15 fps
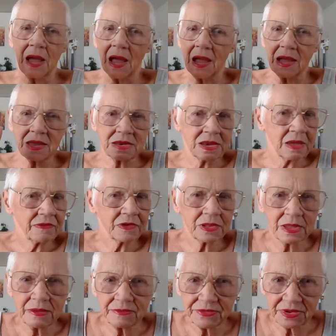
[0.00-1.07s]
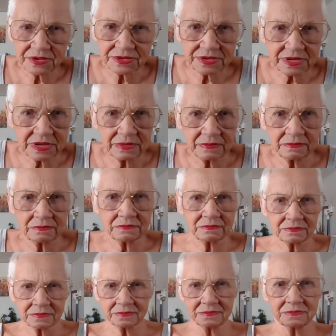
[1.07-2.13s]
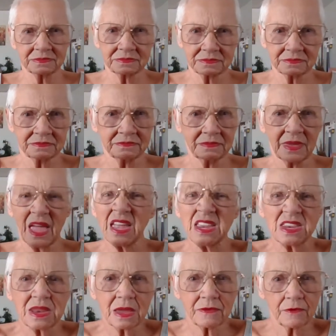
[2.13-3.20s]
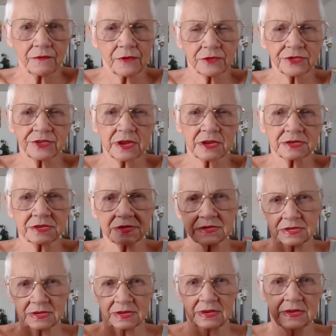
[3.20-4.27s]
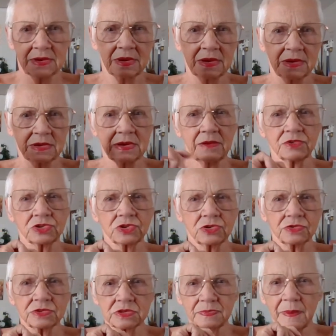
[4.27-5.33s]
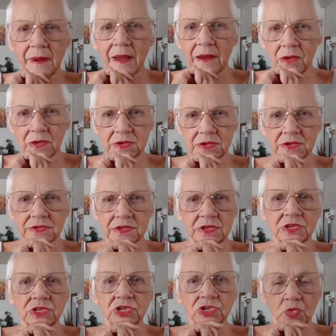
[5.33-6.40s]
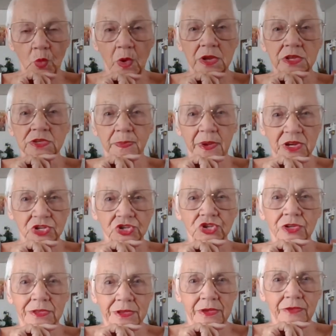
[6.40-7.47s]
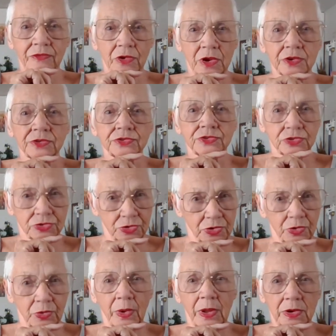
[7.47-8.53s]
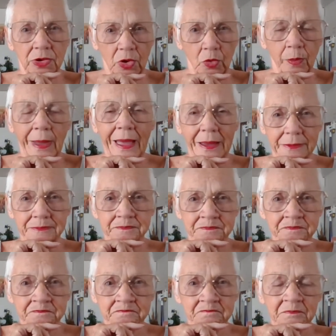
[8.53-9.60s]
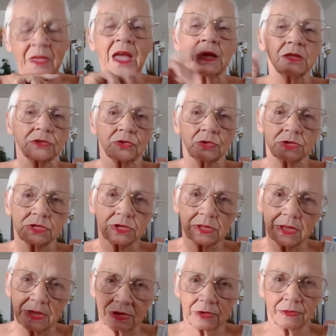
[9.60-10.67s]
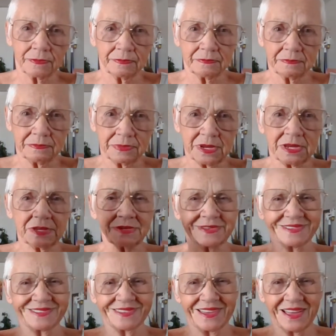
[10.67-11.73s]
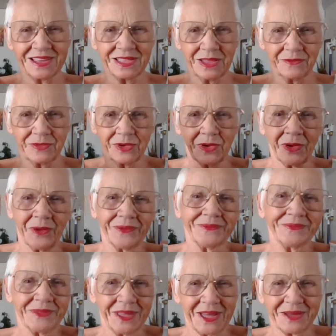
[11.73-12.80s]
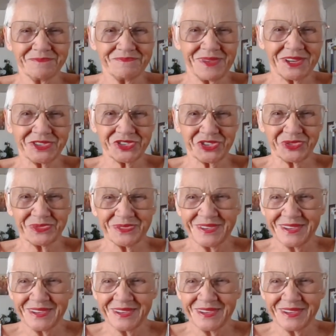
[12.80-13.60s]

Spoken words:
he never leaves us. He never forsakes us, never turns his back on us. He just waits patiently for us to turn around and go back. So until later, peace. I love you all. God bless you.